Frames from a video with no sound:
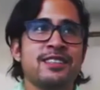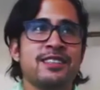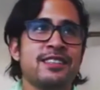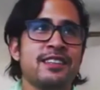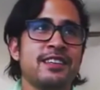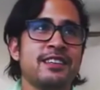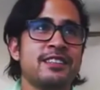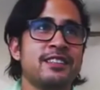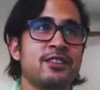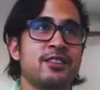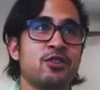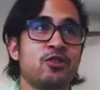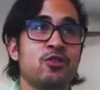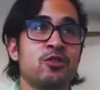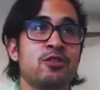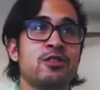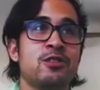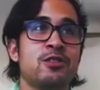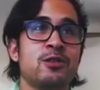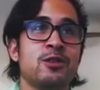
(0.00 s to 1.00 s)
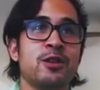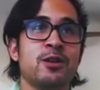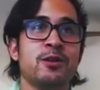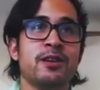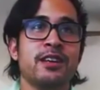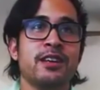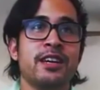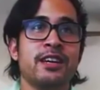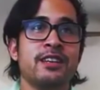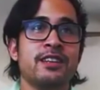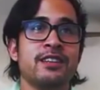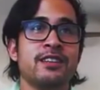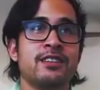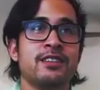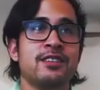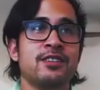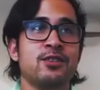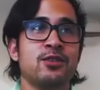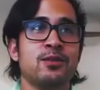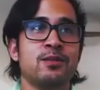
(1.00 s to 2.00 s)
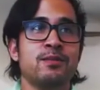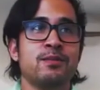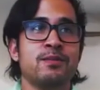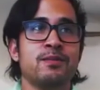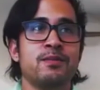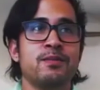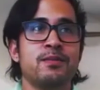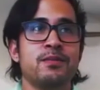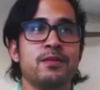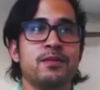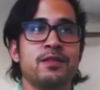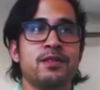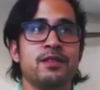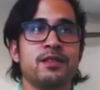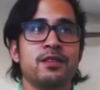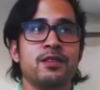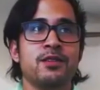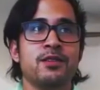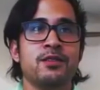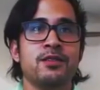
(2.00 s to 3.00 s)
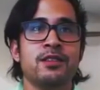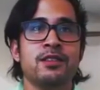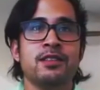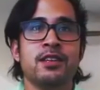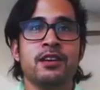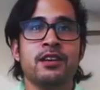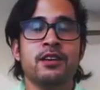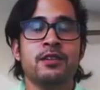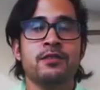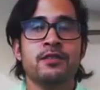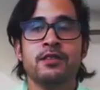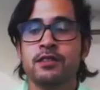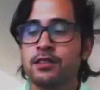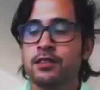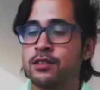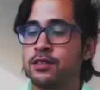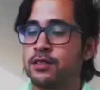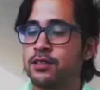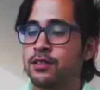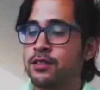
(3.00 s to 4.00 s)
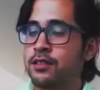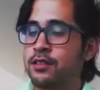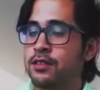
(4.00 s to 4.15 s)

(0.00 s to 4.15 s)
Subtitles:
I was going to say, is her studio connected to your design office?